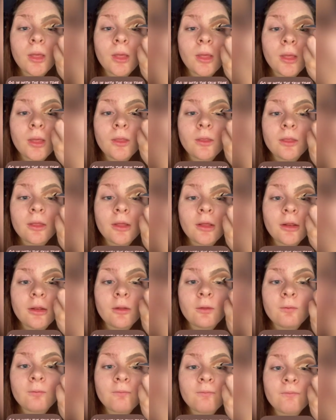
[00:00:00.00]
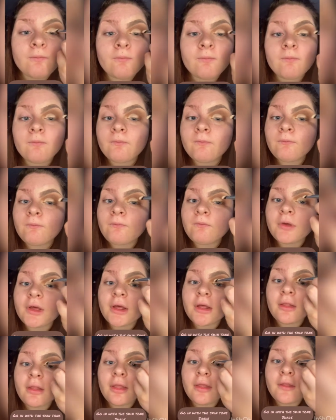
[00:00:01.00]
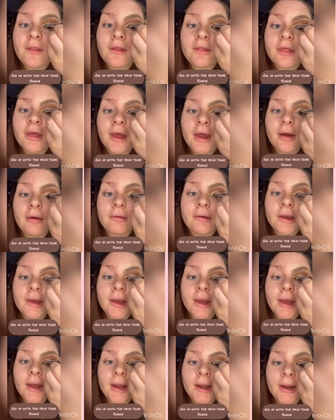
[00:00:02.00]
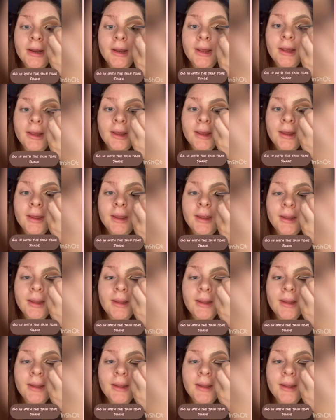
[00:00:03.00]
So you just fill this area in here.